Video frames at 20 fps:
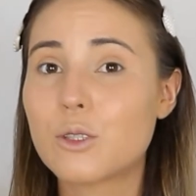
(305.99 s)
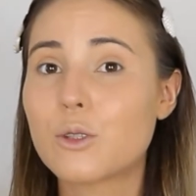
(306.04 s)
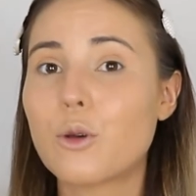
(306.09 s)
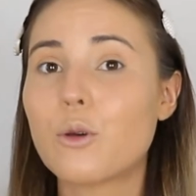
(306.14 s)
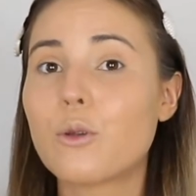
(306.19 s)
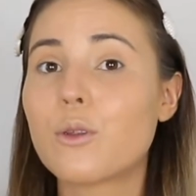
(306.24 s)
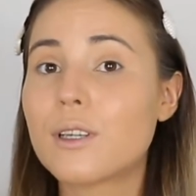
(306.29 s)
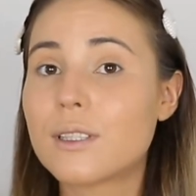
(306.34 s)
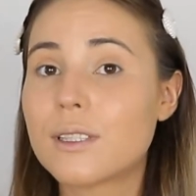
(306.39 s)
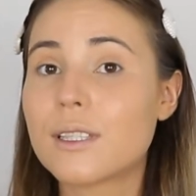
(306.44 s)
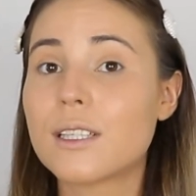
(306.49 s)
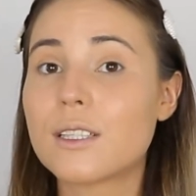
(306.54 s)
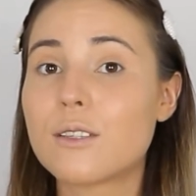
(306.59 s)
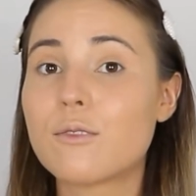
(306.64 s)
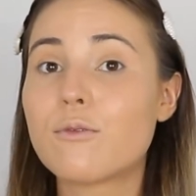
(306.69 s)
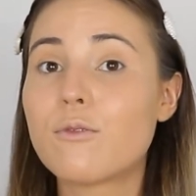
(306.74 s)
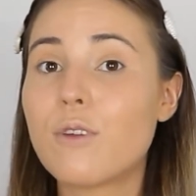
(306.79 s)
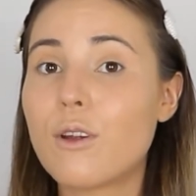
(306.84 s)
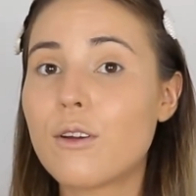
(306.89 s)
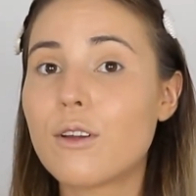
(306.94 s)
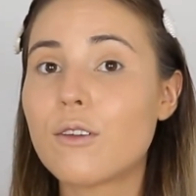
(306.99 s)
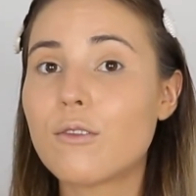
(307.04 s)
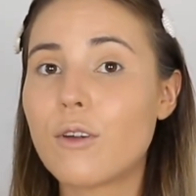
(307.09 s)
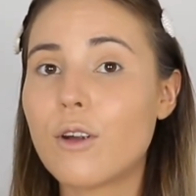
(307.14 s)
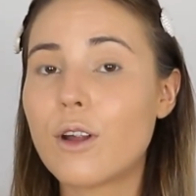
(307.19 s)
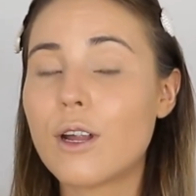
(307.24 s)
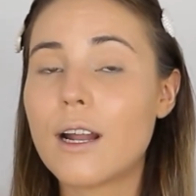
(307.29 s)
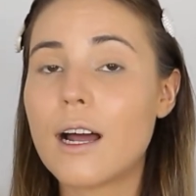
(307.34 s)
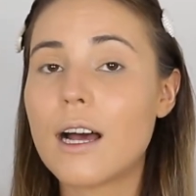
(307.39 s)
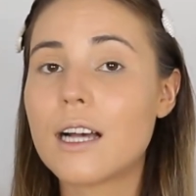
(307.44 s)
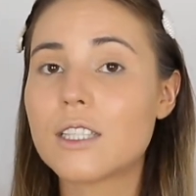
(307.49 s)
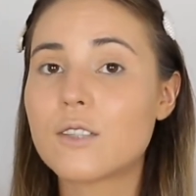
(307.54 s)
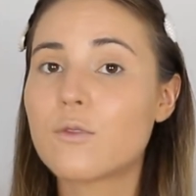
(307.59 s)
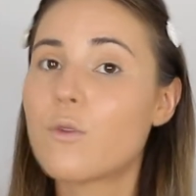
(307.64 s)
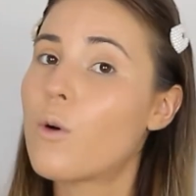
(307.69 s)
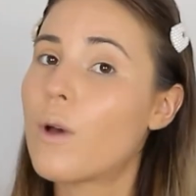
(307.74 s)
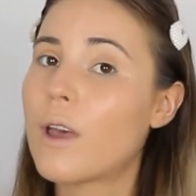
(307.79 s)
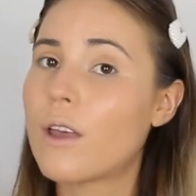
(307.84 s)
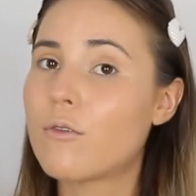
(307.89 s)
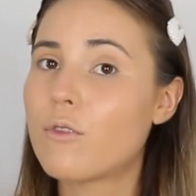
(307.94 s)
So this is very, very nice
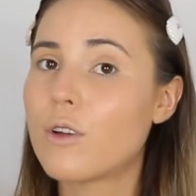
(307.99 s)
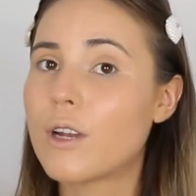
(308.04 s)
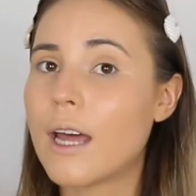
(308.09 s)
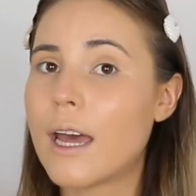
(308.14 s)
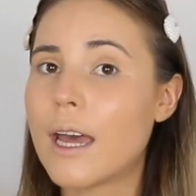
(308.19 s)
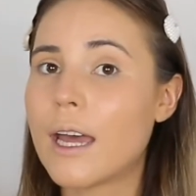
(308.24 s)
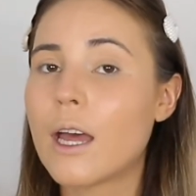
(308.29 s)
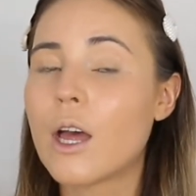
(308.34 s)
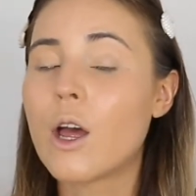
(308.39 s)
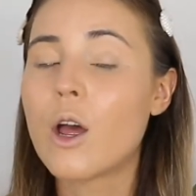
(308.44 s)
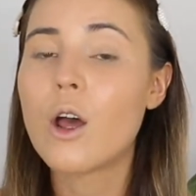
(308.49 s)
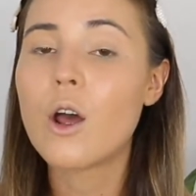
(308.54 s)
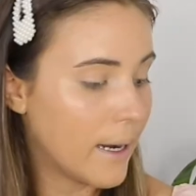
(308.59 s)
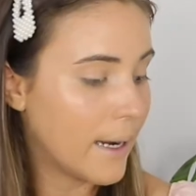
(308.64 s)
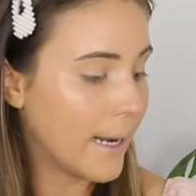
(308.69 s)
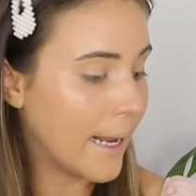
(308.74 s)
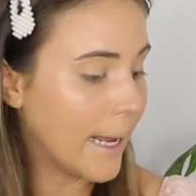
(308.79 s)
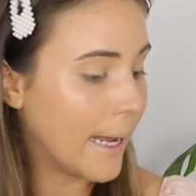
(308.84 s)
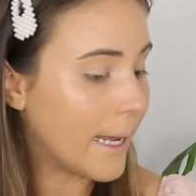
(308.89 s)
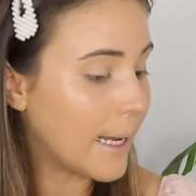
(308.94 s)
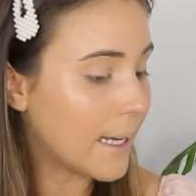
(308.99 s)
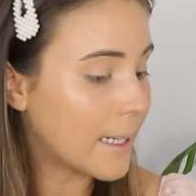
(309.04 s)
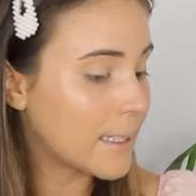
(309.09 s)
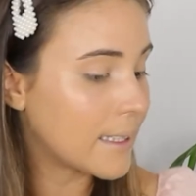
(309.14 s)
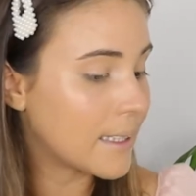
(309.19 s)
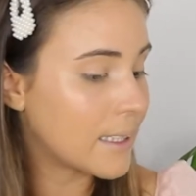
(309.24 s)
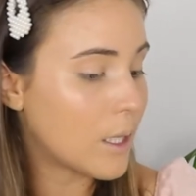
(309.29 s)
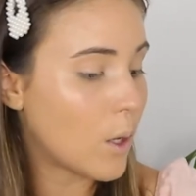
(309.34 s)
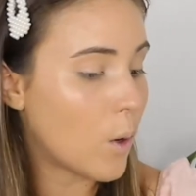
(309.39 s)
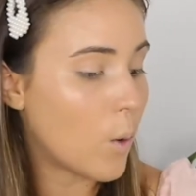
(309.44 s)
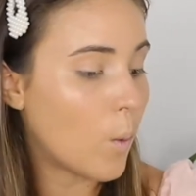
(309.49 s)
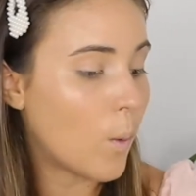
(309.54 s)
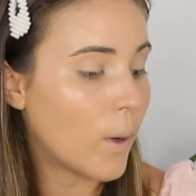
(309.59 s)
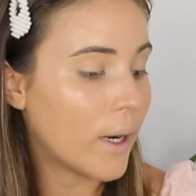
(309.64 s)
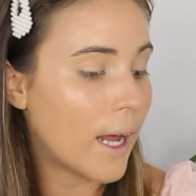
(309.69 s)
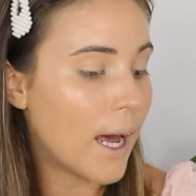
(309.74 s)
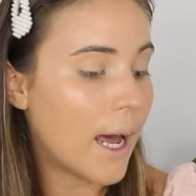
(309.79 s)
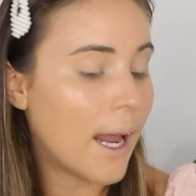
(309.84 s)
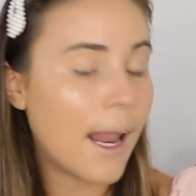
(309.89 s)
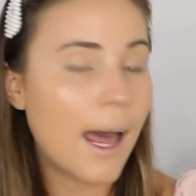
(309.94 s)
for everyday. Next, what
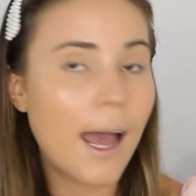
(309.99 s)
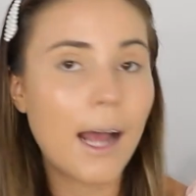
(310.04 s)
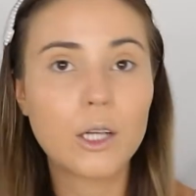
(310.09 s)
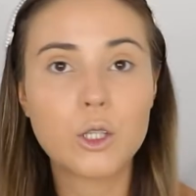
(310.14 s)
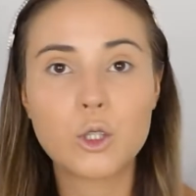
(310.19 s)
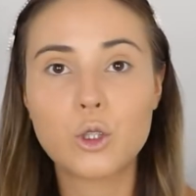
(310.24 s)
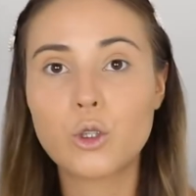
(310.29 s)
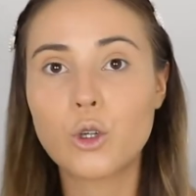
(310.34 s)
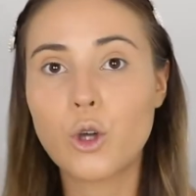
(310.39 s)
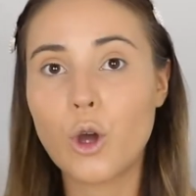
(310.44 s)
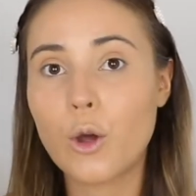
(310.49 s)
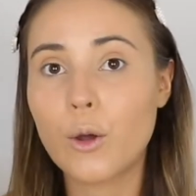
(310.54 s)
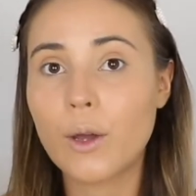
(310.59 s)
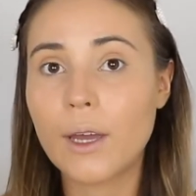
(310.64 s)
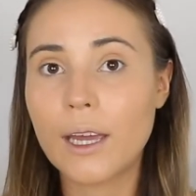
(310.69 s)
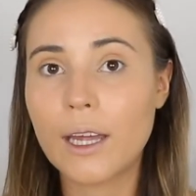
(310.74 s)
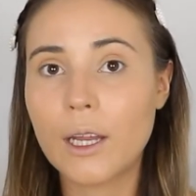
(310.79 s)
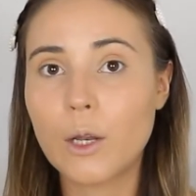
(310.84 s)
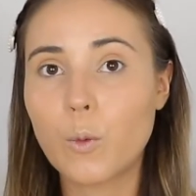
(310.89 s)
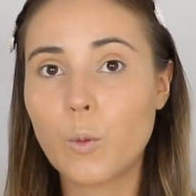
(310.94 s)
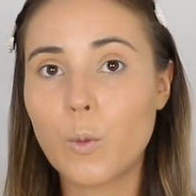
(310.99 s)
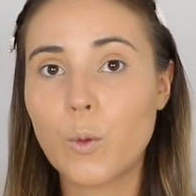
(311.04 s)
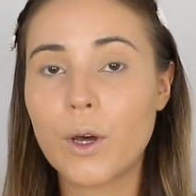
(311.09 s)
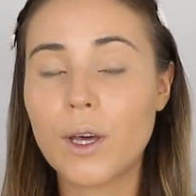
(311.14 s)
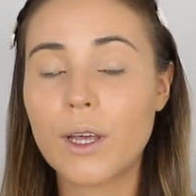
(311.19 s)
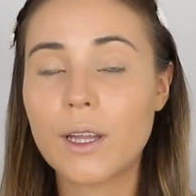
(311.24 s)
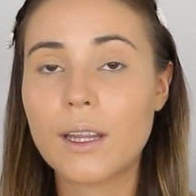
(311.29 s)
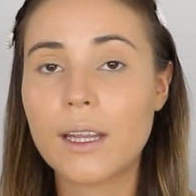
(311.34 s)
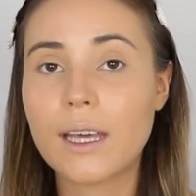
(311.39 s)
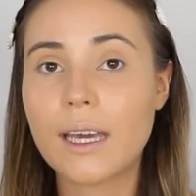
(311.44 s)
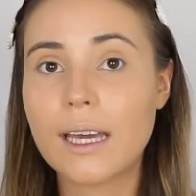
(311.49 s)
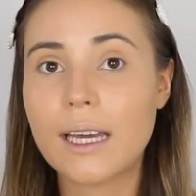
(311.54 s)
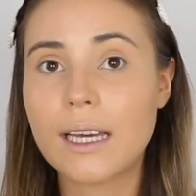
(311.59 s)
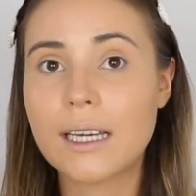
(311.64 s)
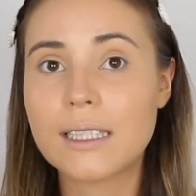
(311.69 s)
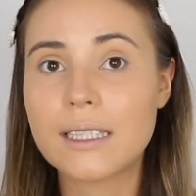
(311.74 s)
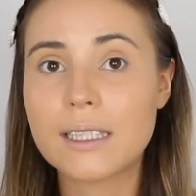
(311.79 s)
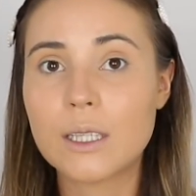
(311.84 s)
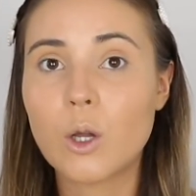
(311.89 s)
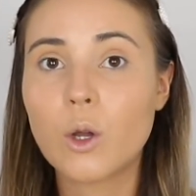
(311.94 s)
I like to go in with
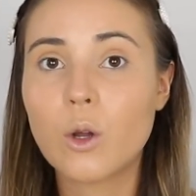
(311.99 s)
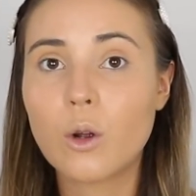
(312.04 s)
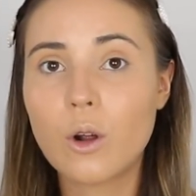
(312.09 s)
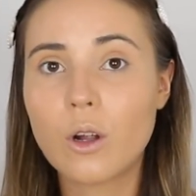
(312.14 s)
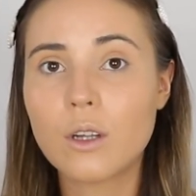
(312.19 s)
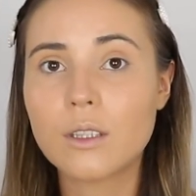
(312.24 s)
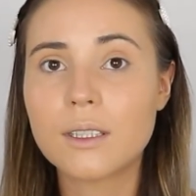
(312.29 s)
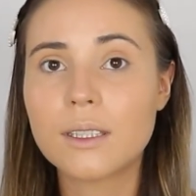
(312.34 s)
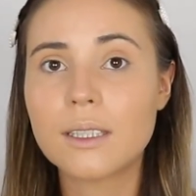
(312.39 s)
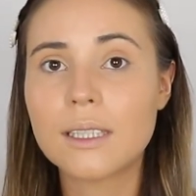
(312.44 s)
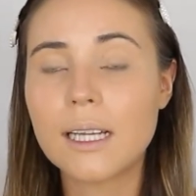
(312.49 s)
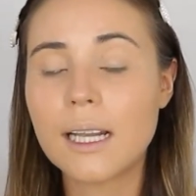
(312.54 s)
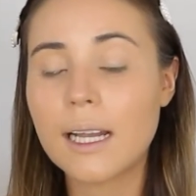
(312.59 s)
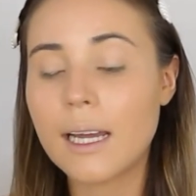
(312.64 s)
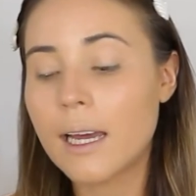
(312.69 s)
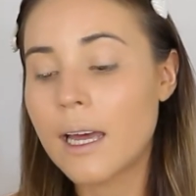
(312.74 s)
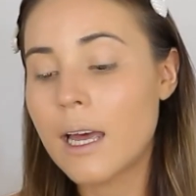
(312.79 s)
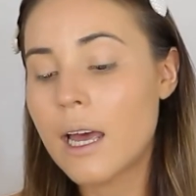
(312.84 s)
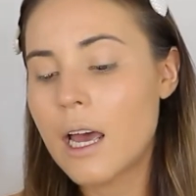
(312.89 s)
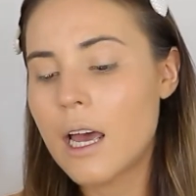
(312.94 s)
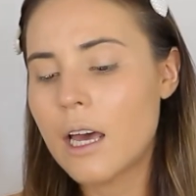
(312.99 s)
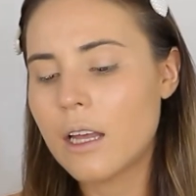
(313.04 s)
is concealer.